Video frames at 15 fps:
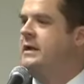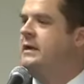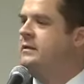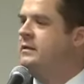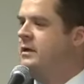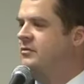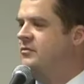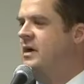
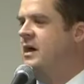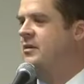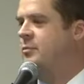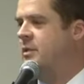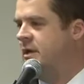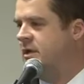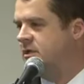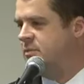anything in 5
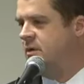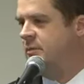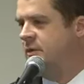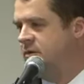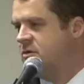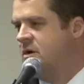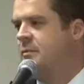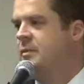minutes, but I'm
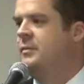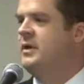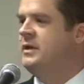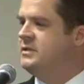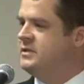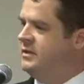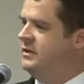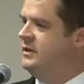going to try my
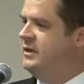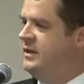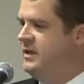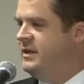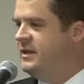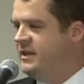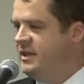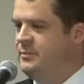best to
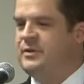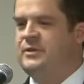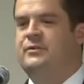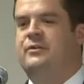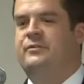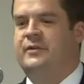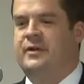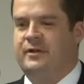keep it
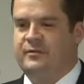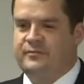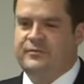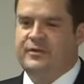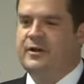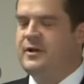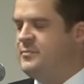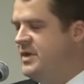to a
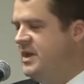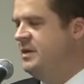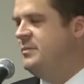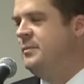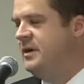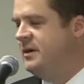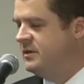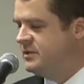very
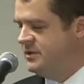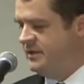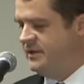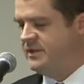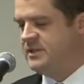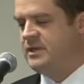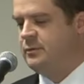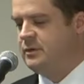minimum here so you
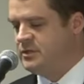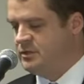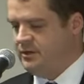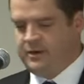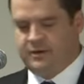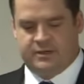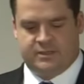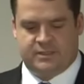can see what you're
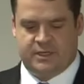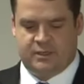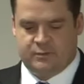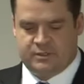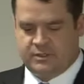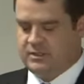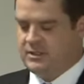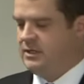here to see,
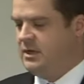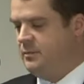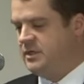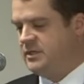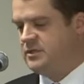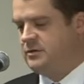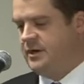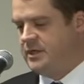which is the
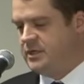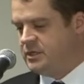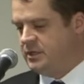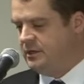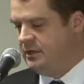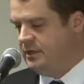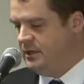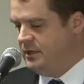
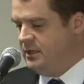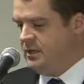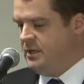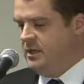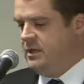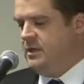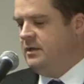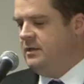demonstration.
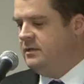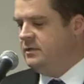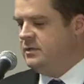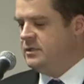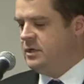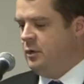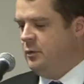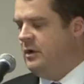
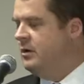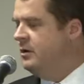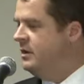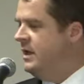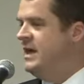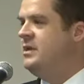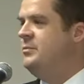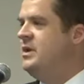So we were
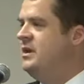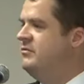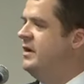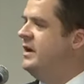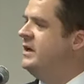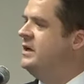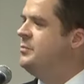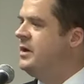glad to be
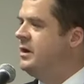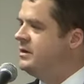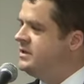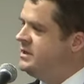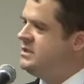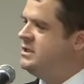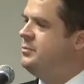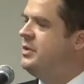invited to
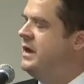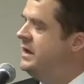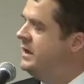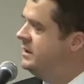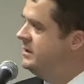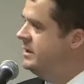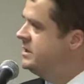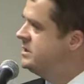participate
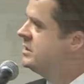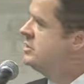in this